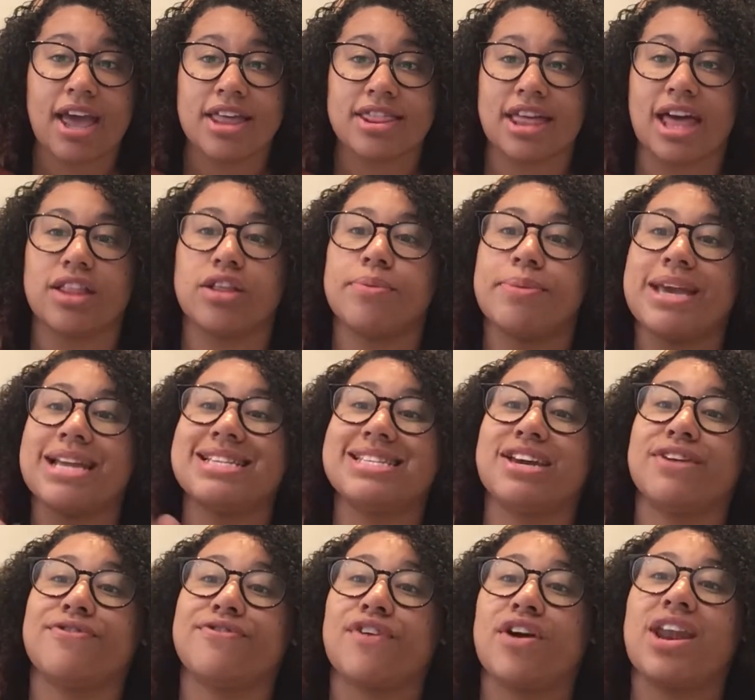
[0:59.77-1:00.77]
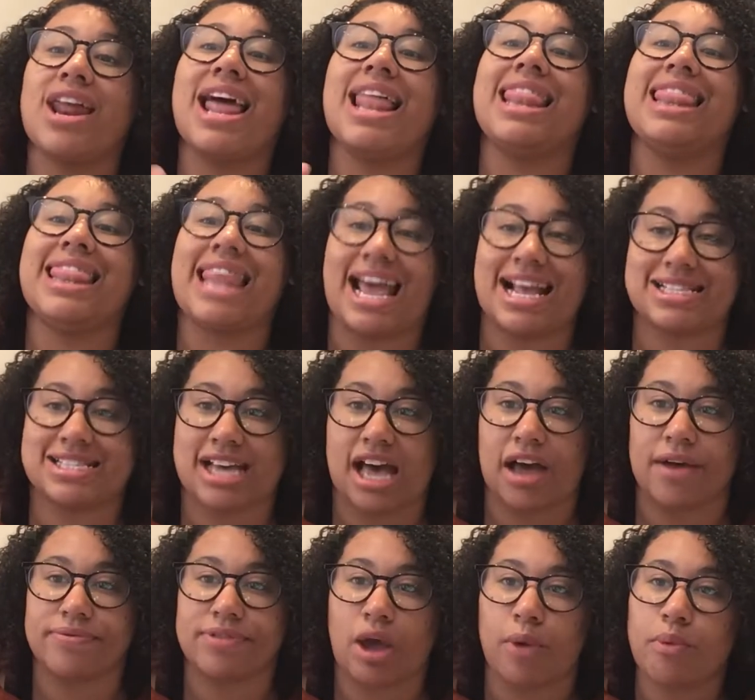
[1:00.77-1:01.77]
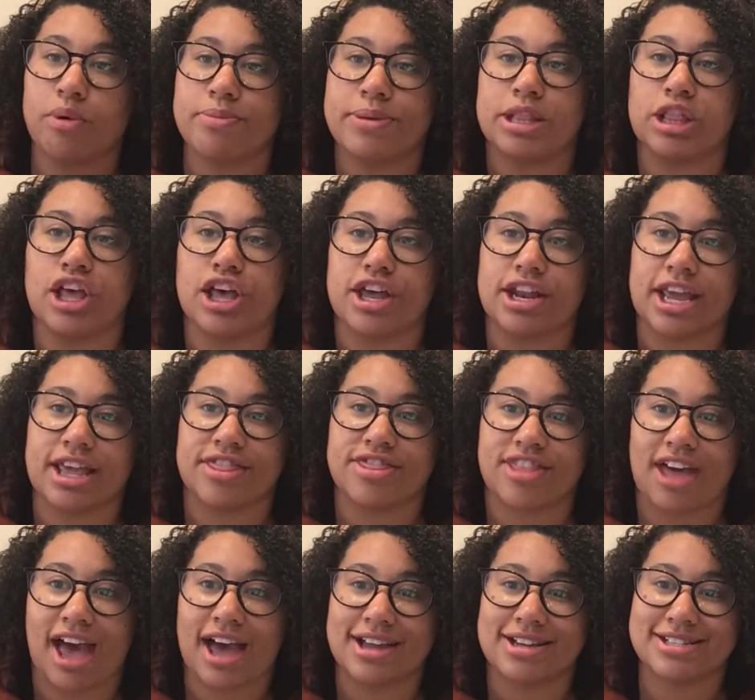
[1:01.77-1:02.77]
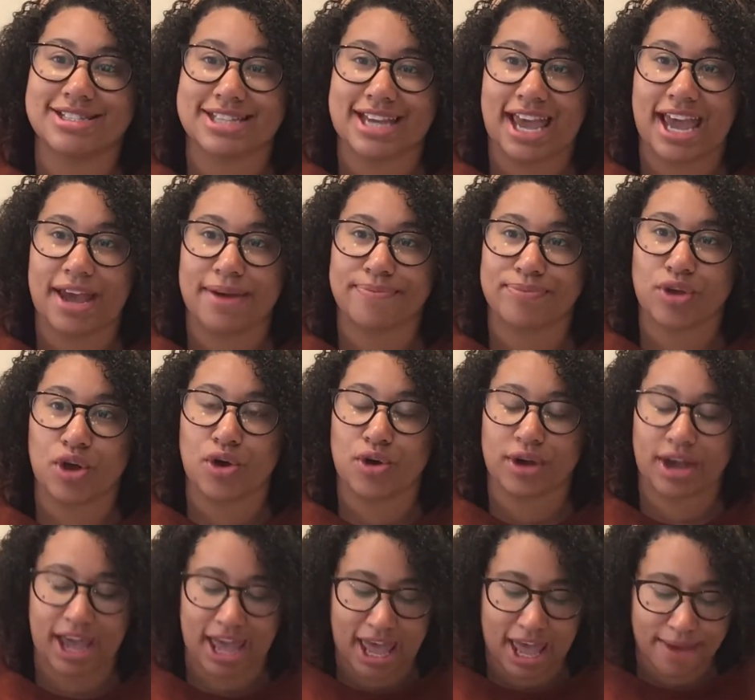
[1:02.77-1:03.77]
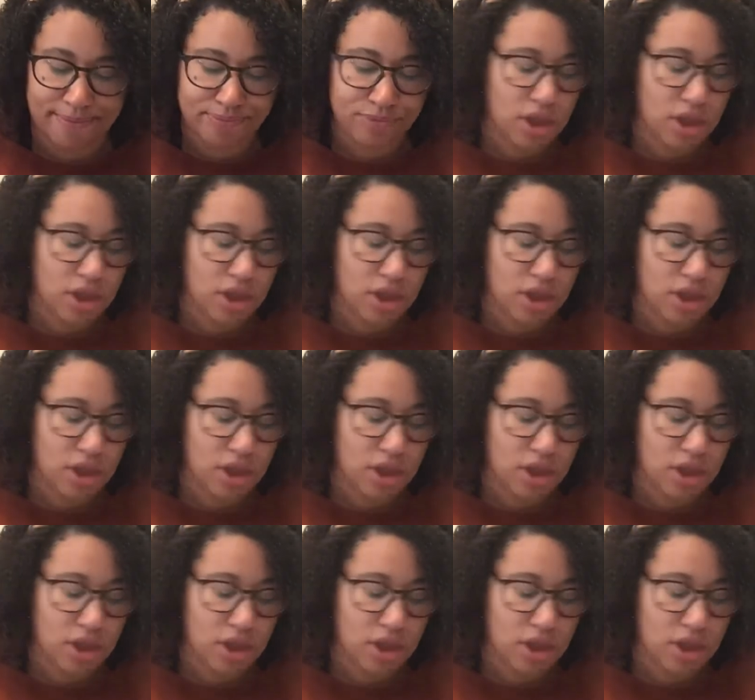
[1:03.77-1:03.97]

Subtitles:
that there'll be a different letter that we'll be learning that day, okay?